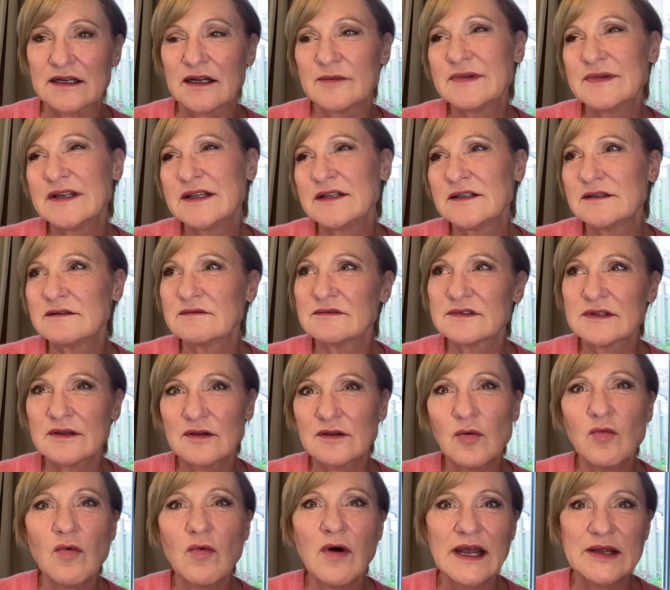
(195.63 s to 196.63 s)
I mean,
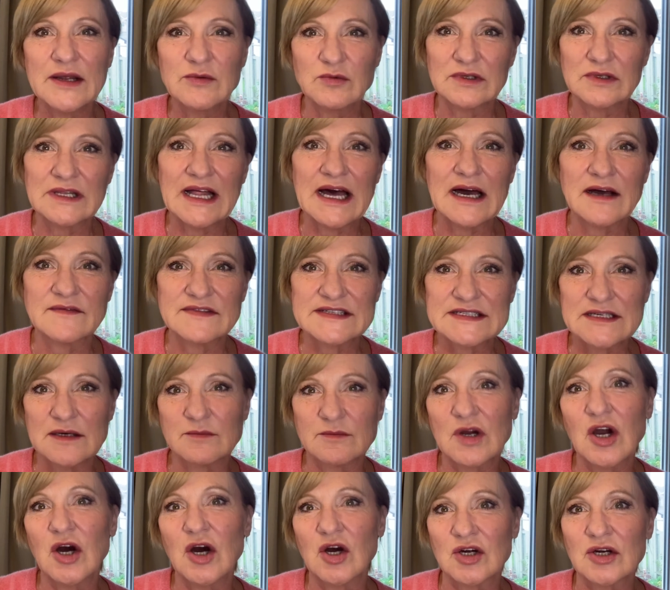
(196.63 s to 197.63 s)
the wine will have
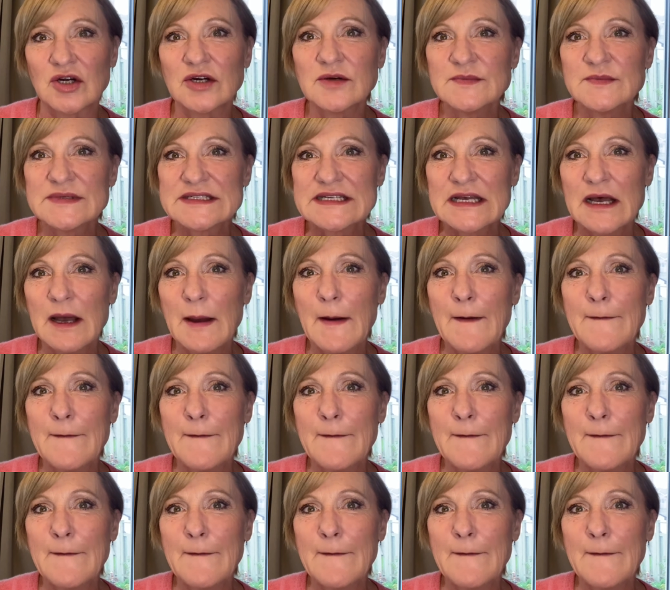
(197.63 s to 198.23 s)
some carbs,